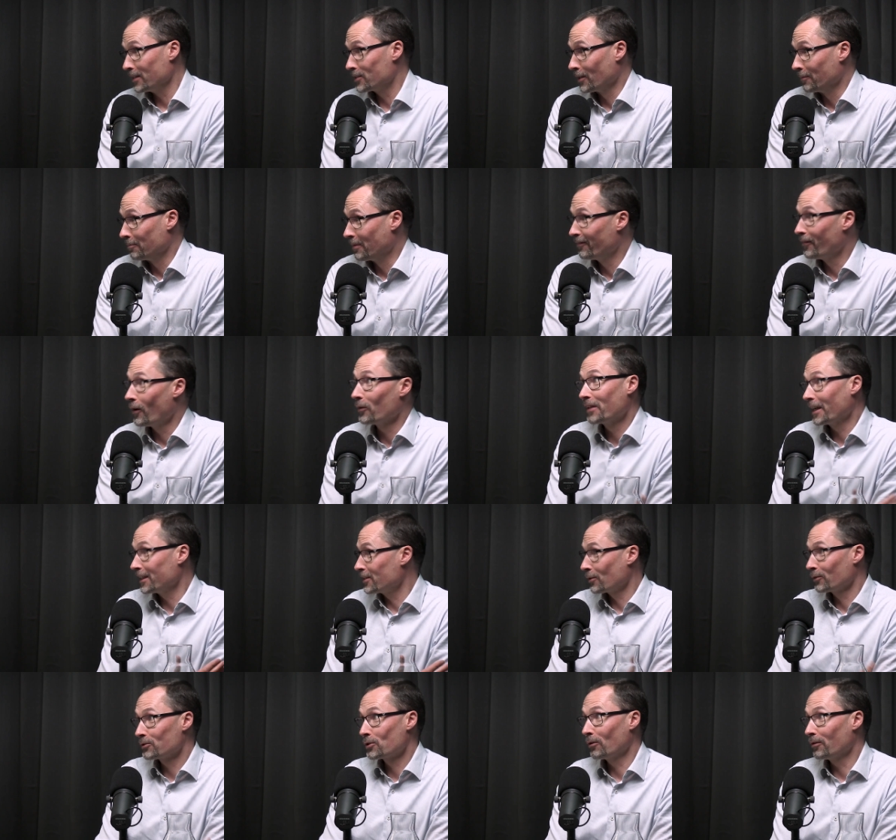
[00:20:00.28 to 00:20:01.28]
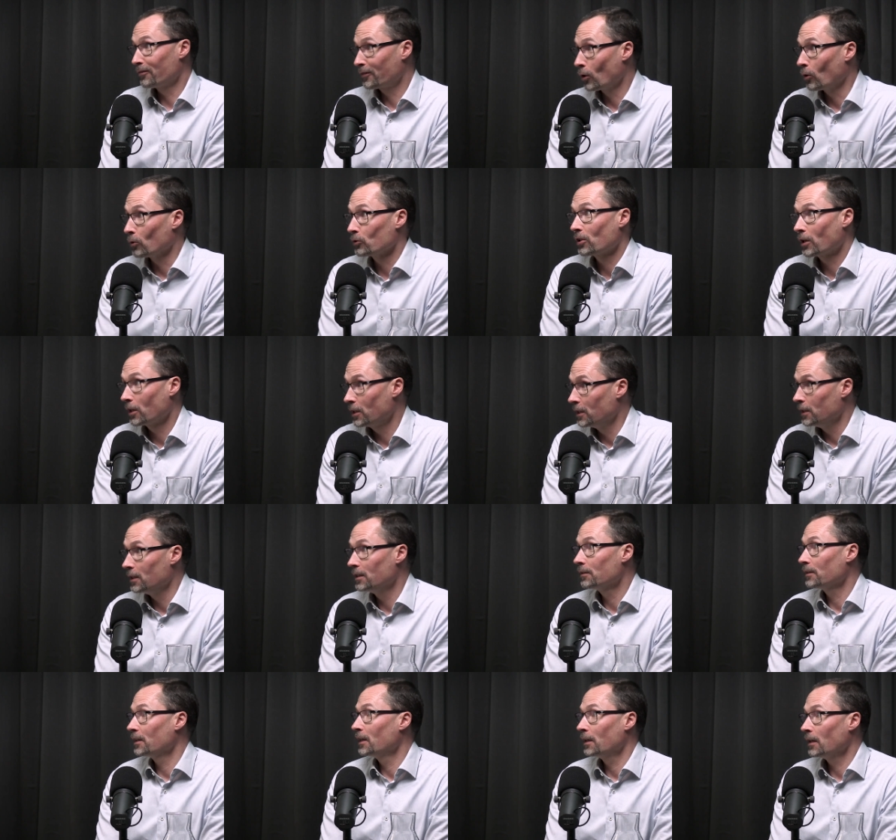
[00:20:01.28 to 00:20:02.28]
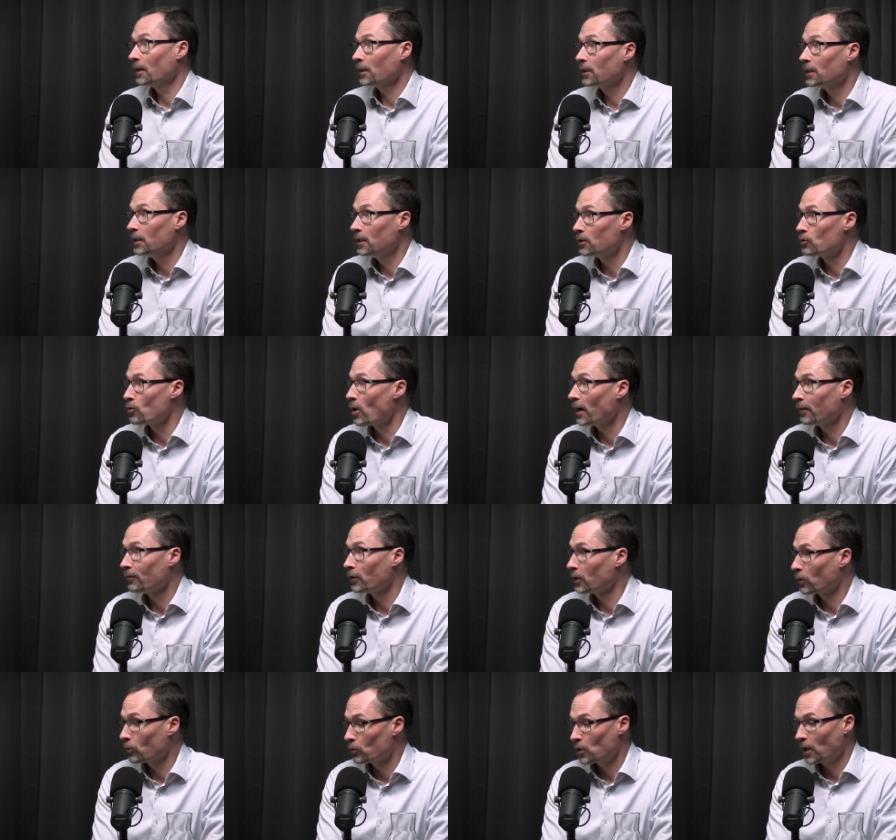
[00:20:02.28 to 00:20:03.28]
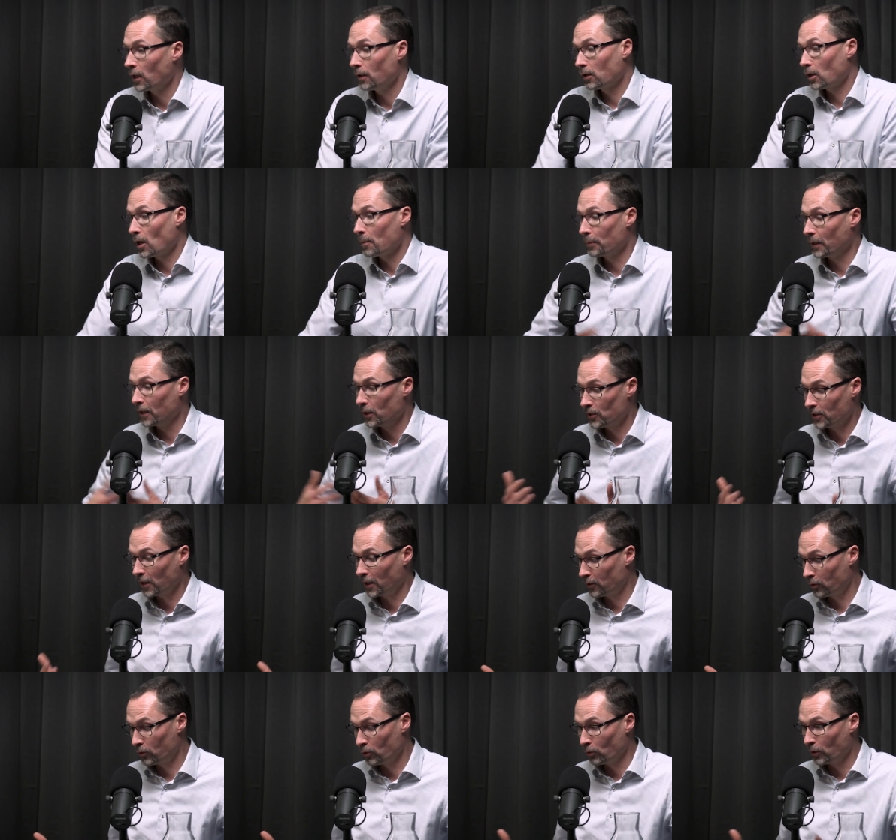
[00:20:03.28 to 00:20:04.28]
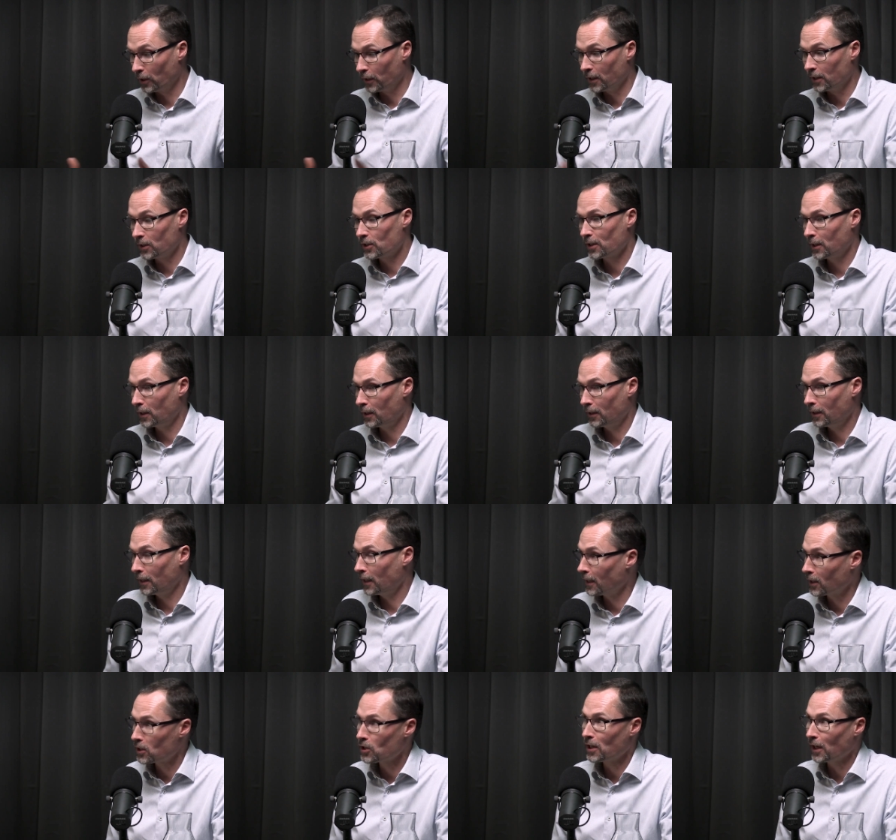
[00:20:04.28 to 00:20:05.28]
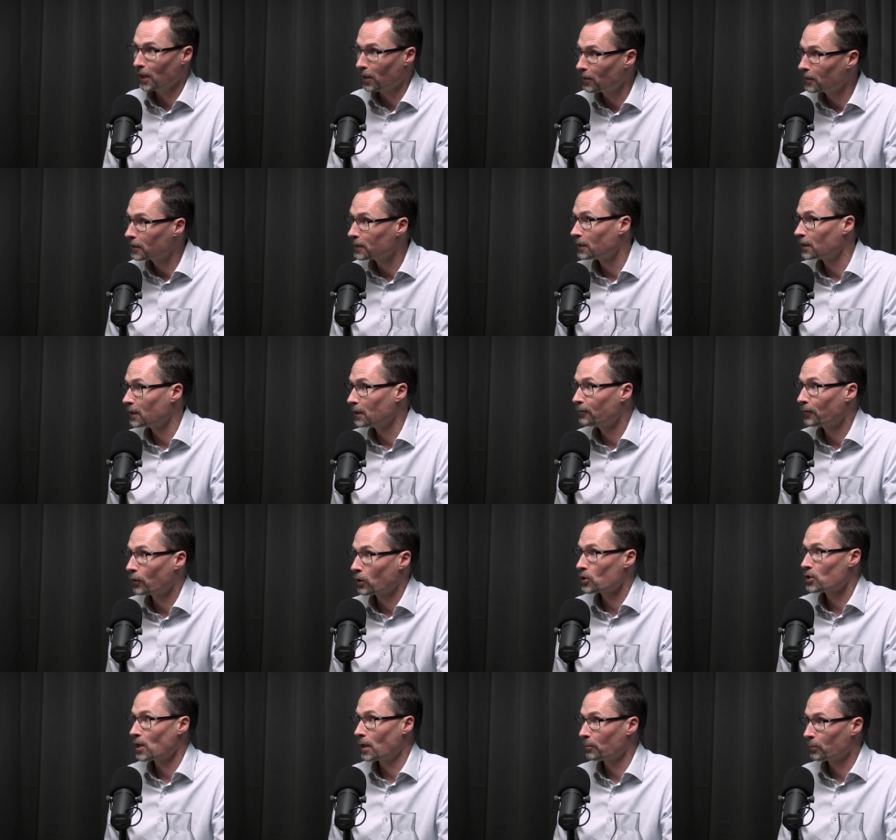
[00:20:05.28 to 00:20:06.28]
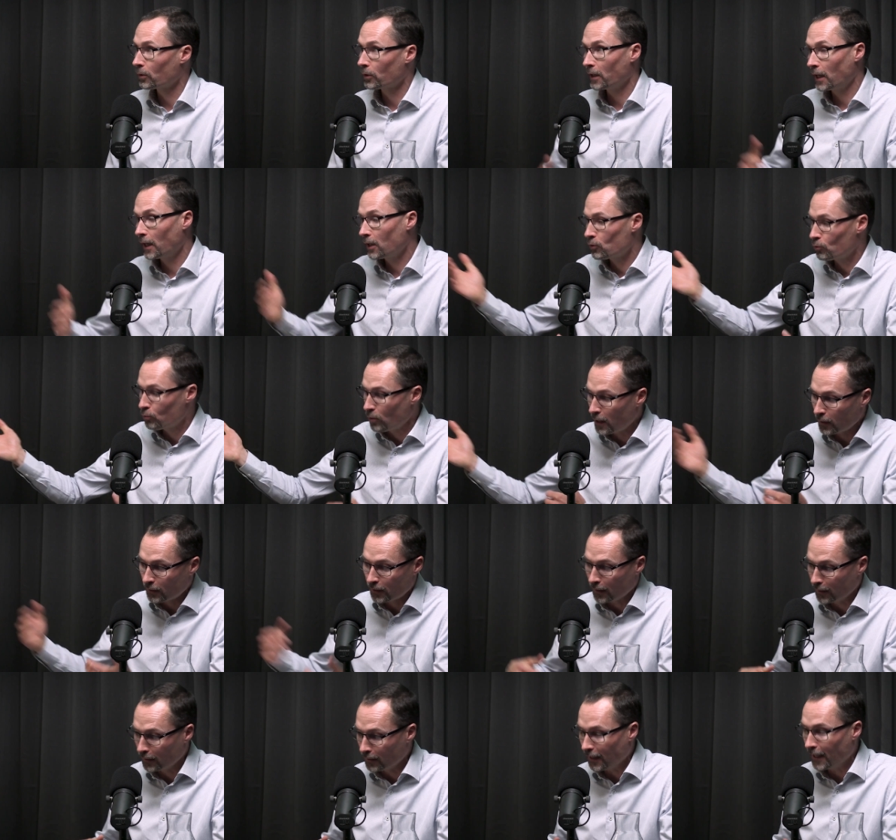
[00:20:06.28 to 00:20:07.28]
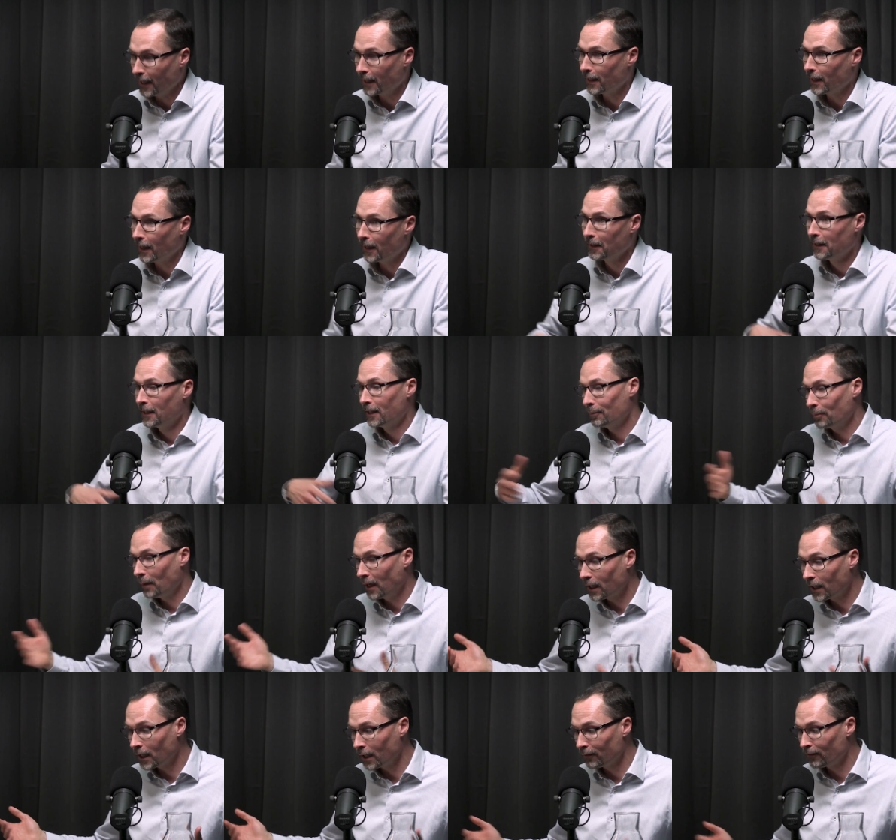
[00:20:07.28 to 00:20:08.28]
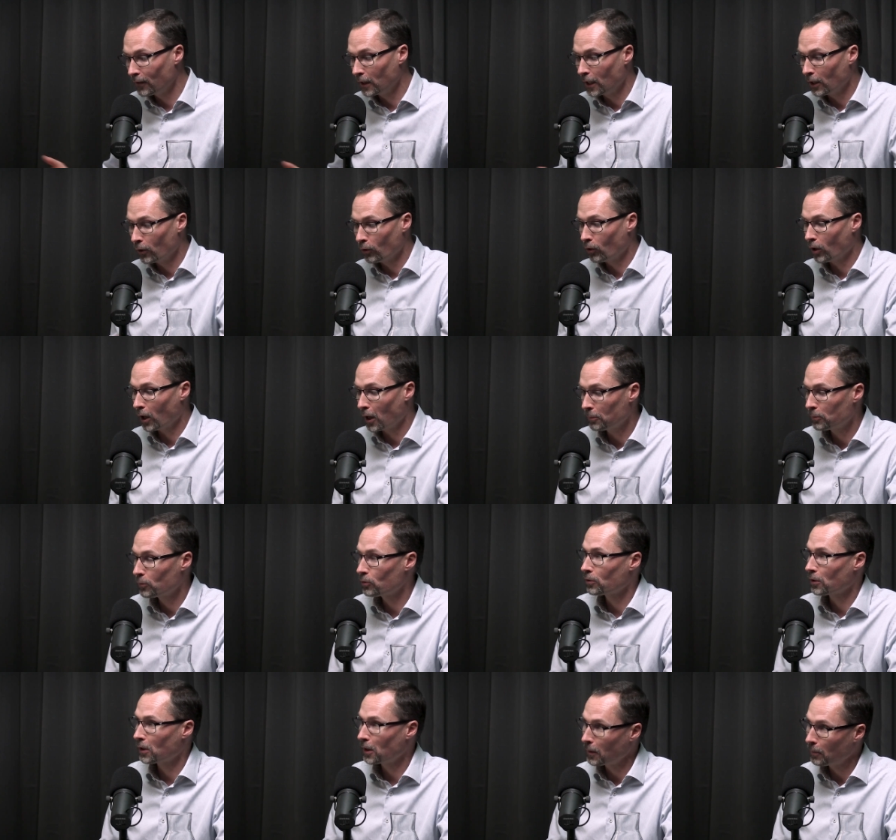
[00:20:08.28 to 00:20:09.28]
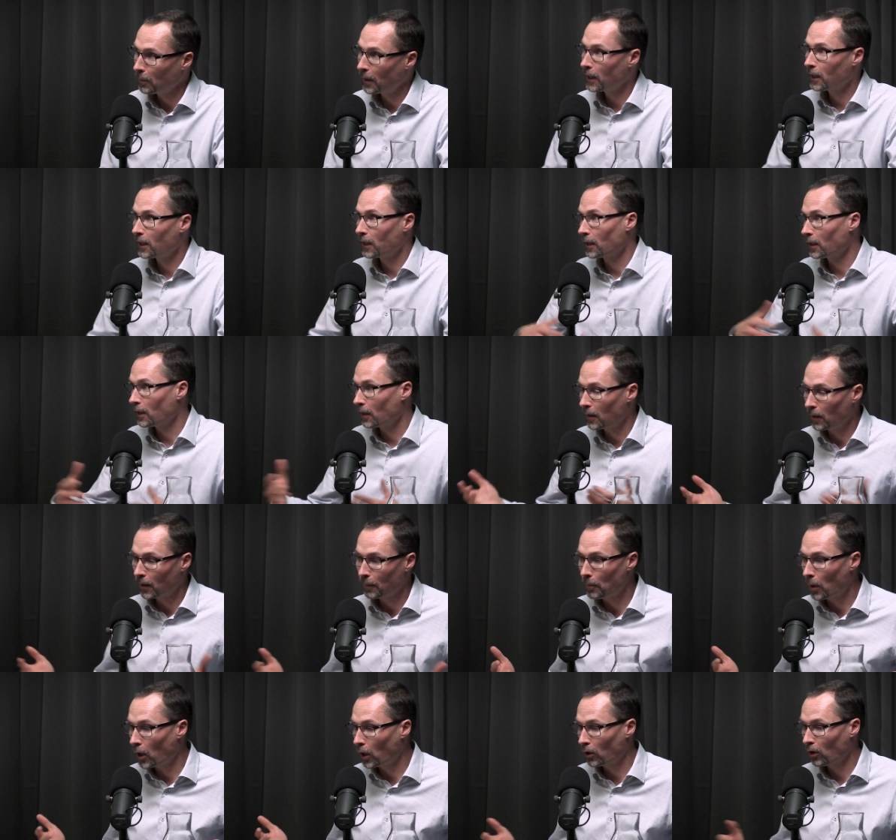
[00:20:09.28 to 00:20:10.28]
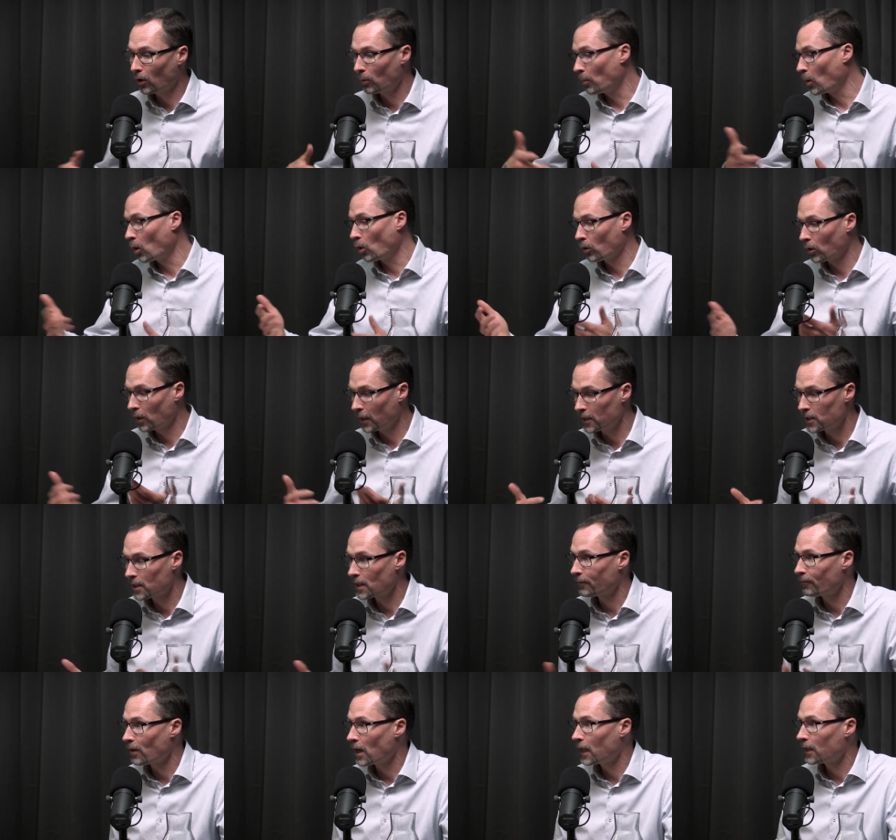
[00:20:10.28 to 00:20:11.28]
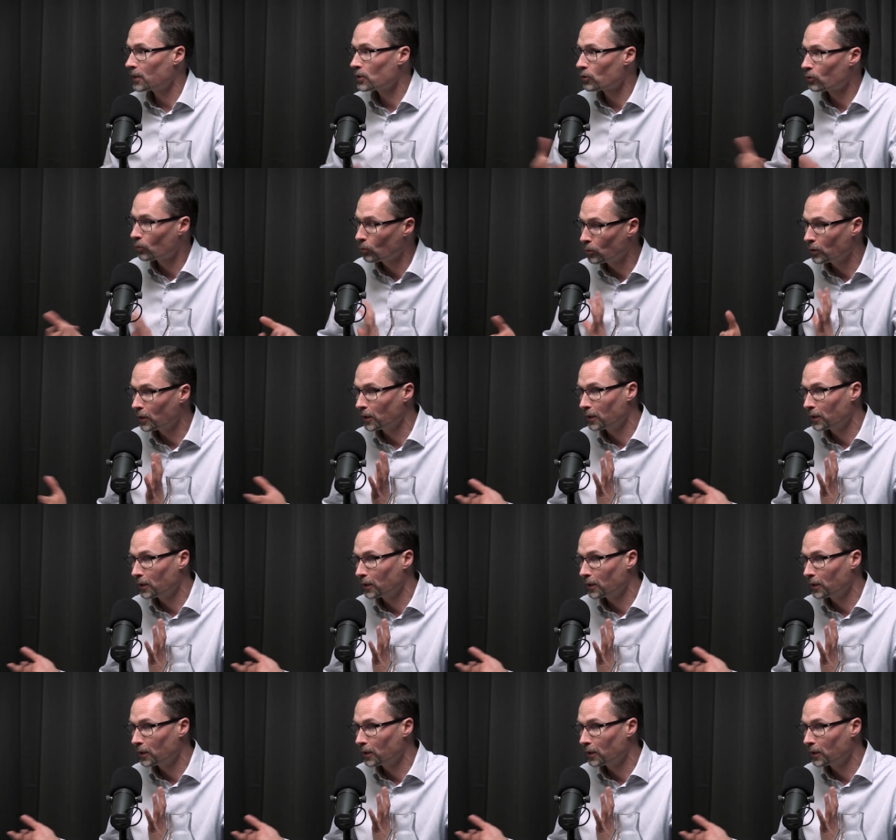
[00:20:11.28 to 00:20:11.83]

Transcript: mention before. That's also, of course, a key driver. You could say companies that are doing this in Excel, for example, extracting data, making VLOOKUPs, making a model more or less advanced,